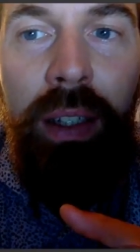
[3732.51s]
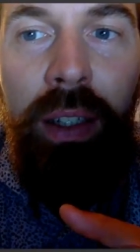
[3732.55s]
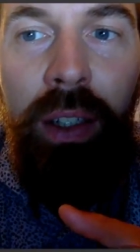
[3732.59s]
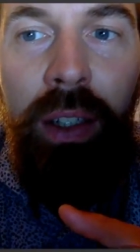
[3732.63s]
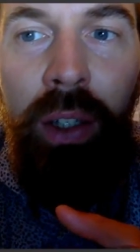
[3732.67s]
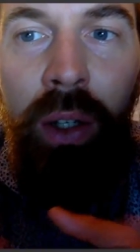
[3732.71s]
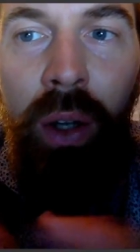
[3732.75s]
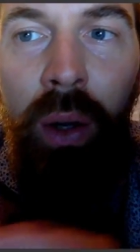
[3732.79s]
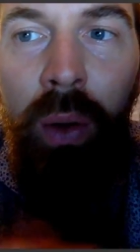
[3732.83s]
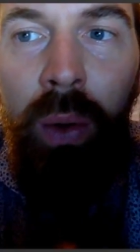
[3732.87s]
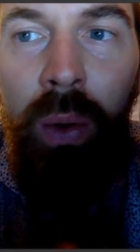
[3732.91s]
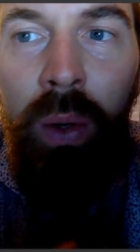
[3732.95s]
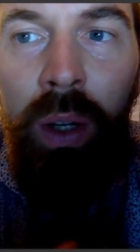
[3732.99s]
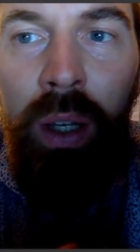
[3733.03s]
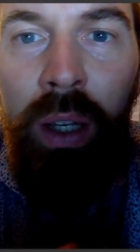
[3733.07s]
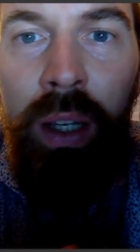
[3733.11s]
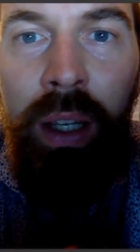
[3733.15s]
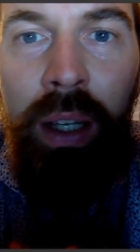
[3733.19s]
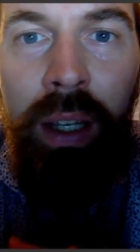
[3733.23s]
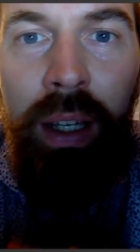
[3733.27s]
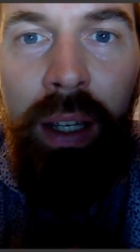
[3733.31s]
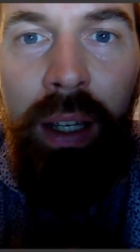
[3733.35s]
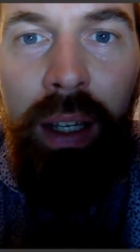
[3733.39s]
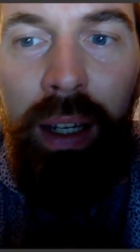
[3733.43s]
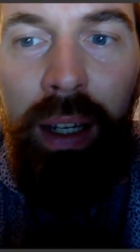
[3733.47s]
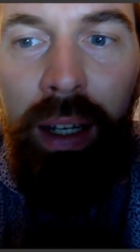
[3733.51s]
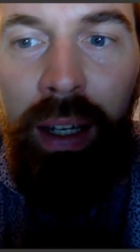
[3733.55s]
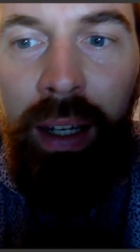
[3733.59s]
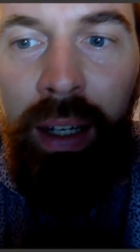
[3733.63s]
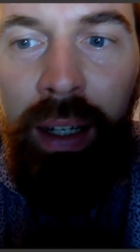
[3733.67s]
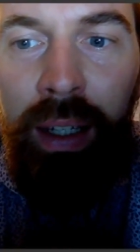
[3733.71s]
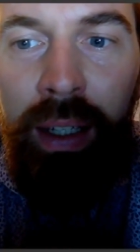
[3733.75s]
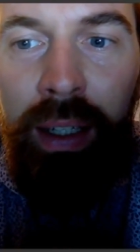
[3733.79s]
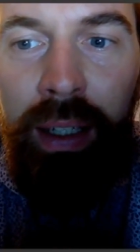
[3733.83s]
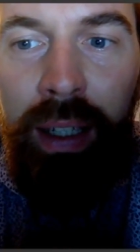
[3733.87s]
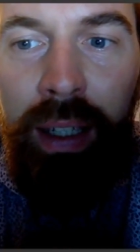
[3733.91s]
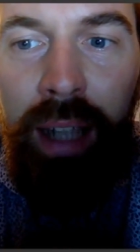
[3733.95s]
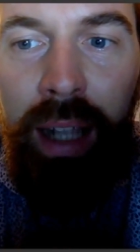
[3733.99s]
You know,
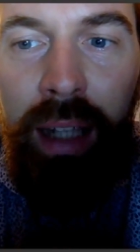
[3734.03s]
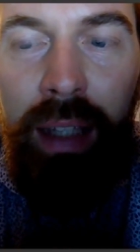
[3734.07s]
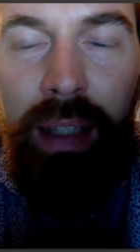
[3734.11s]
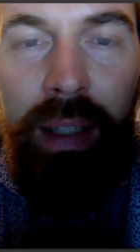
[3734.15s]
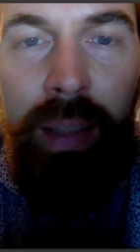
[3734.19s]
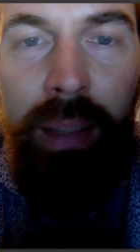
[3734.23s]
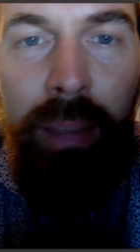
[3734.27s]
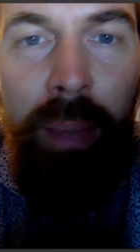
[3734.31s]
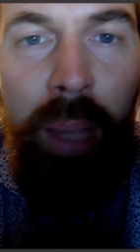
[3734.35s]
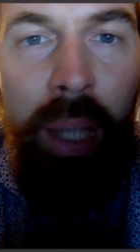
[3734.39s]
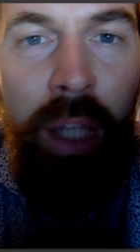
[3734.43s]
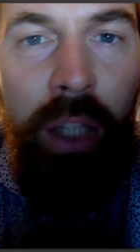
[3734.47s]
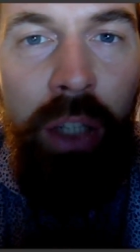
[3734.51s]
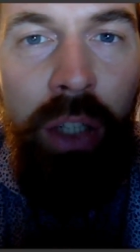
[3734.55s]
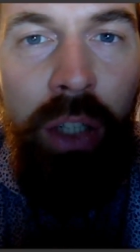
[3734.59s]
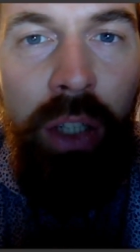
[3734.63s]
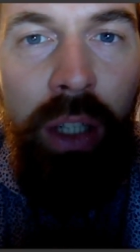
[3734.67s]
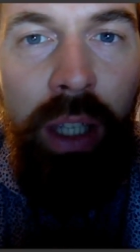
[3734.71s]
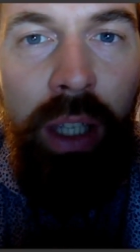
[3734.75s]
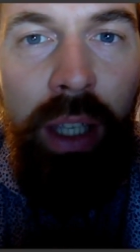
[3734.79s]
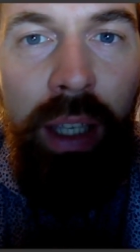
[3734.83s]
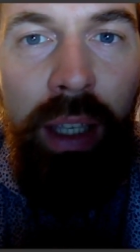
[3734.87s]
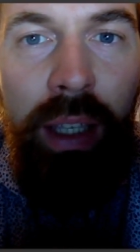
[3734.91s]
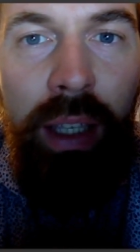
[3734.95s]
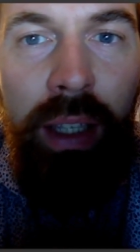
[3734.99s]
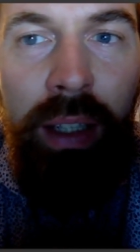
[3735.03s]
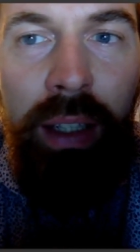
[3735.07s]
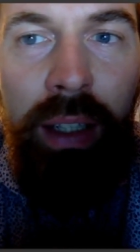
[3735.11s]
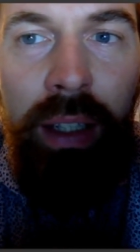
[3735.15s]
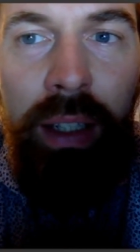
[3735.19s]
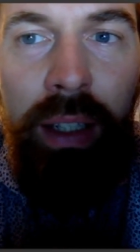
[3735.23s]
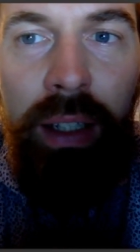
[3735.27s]
that's the major key,